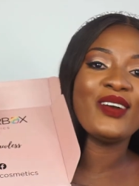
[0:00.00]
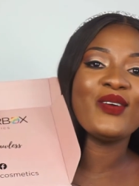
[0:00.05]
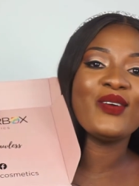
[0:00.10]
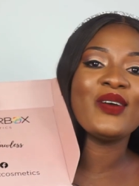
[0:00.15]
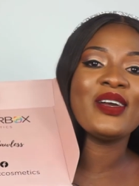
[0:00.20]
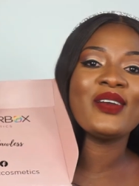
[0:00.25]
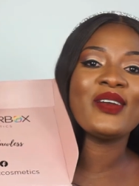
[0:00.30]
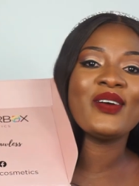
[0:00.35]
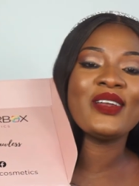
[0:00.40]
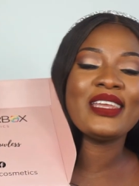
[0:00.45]

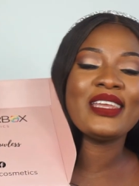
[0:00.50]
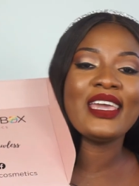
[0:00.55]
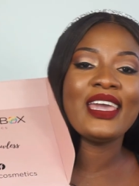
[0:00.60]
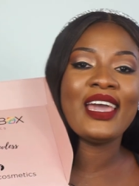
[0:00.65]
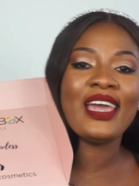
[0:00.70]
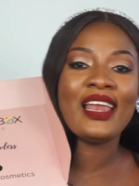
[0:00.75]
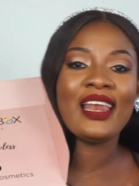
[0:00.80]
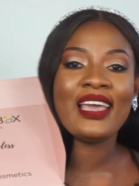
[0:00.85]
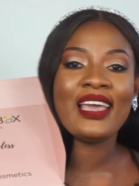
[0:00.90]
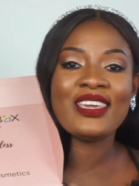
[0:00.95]
going on
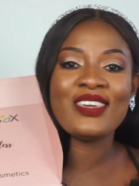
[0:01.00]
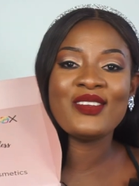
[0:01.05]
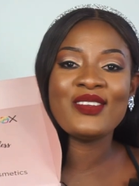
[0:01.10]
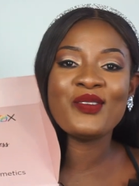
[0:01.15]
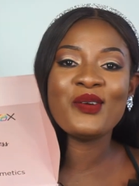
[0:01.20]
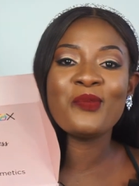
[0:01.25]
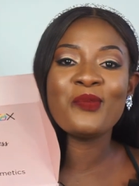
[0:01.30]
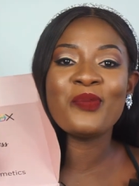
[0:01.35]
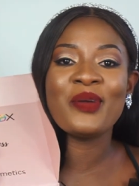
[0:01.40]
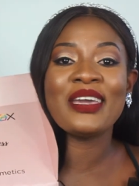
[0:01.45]
here. Like, you
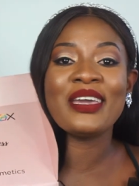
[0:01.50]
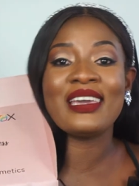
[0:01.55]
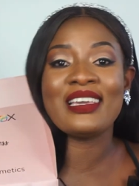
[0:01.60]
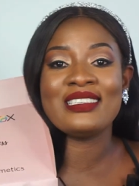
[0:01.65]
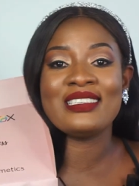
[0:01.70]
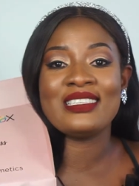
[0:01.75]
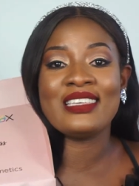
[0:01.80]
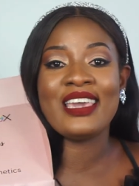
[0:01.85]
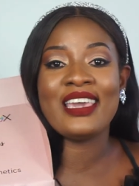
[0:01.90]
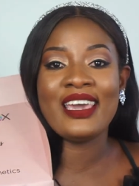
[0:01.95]
know, pink
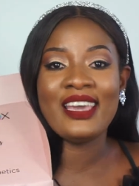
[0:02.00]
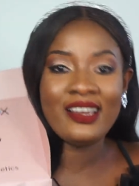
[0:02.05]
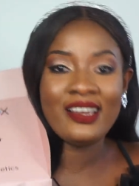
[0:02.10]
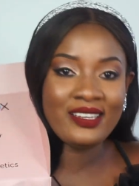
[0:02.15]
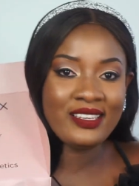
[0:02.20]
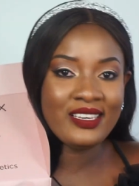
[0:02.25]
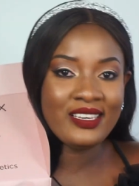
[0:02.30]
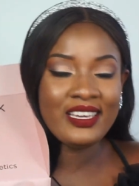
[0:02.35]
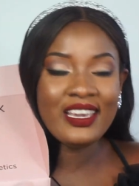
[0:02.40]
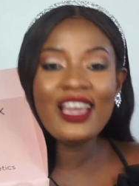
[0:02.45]
is girly
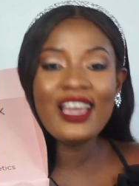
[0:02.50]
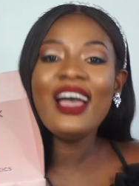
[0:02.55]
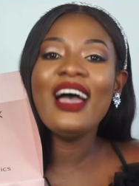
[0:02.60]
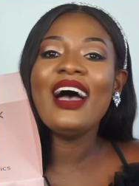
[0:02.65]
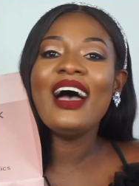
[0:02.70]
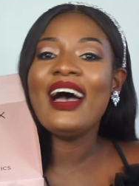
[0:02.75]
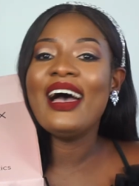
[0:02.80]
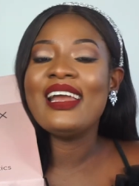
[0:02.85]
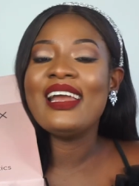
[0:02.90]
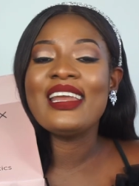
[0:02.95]

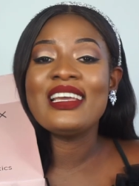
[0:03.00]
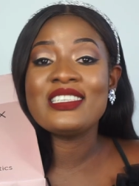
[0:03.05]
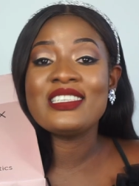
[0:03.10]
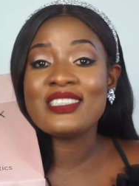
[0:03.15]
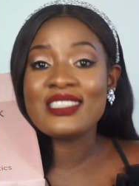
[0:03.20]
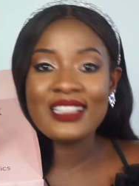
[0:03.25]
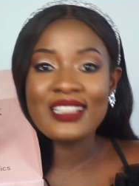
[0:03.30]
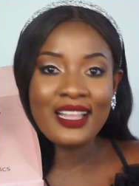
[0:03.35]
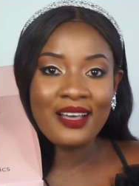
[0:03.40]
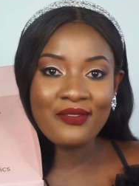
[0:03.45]
and I
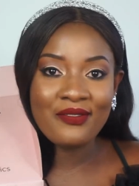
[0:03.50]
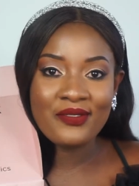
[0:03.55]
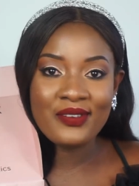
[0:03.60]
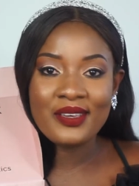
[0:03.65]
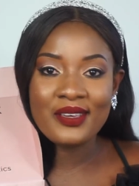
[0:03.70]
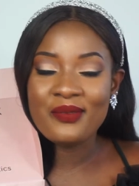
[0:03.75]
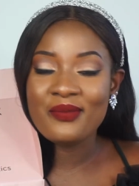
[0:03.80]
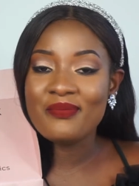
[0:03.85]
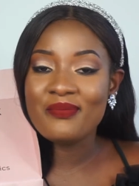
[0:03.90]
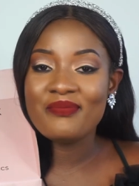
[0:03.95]
just love
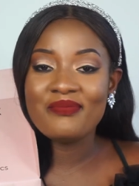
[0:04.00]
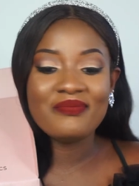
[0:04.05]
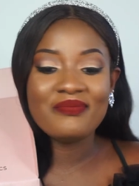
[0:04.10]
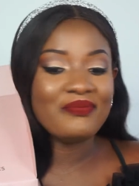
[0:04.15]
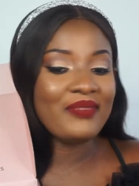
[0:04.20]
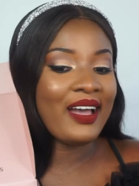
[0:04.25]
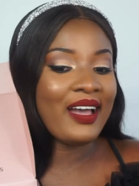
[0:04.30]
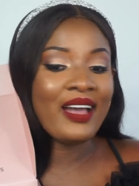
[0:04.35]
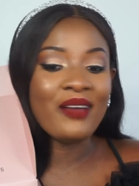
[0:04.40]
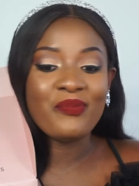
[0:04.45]
it.
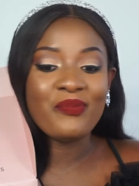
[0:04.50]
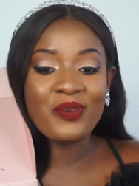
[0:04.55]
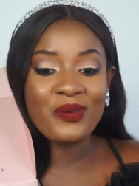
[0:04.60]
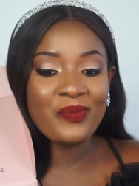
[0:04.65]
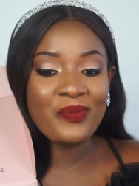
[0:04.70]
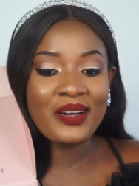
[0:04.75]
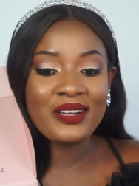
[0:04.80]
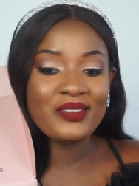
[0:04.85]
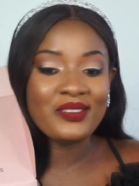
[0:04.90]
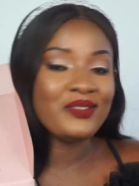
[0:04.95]
I
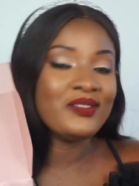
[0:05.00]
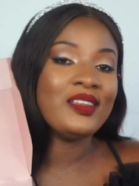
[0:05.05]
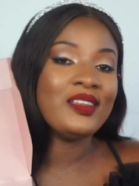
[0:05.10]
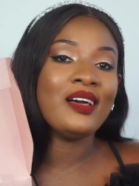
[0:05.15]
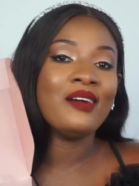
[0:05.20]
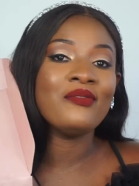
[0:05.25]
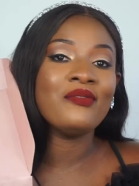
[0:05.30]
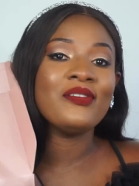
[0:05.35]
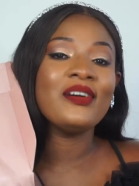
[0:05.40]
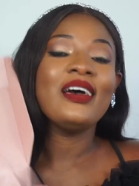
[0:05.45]
properly
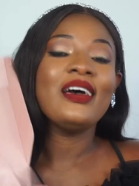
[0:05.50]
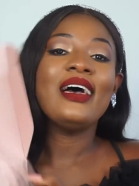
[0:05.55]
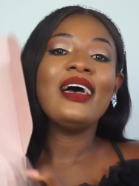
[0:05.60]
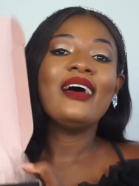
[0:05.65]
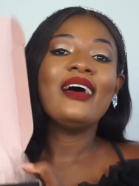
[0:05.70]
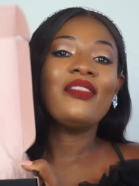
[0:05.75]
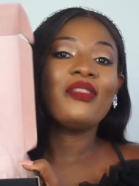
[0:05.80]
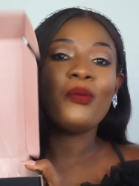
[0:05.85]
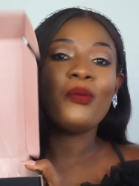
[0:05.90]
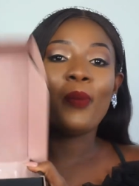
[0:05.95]
love
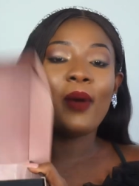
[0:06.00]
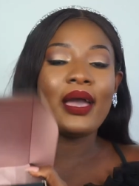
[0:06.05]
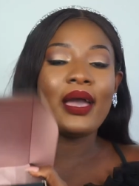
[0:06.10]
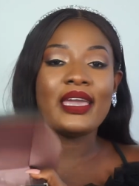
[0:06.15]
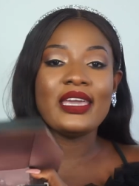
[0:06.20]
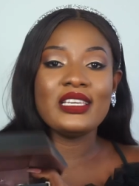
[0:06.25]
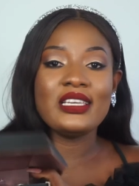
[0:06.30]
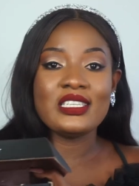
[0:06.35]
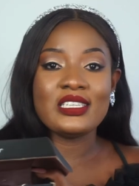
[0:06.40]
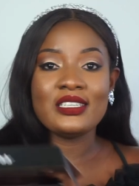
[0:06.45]
the
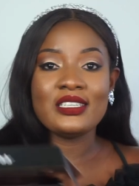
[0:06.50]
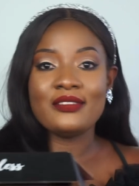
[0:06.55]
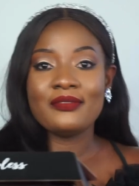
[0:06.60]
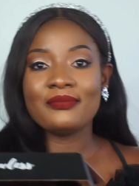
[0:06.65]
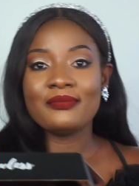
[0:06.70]
packaging.